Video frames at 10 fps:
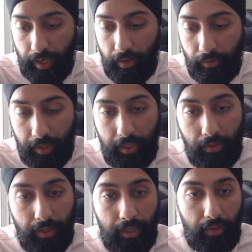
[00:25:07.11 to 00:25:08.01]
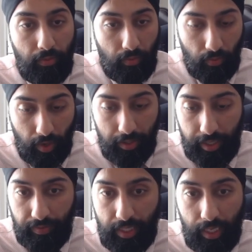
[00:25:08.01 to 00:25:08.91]
I really, really want to
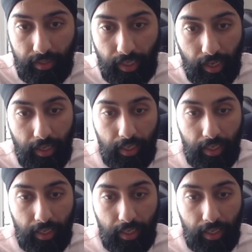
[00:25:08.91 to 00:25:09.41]
emphasize that.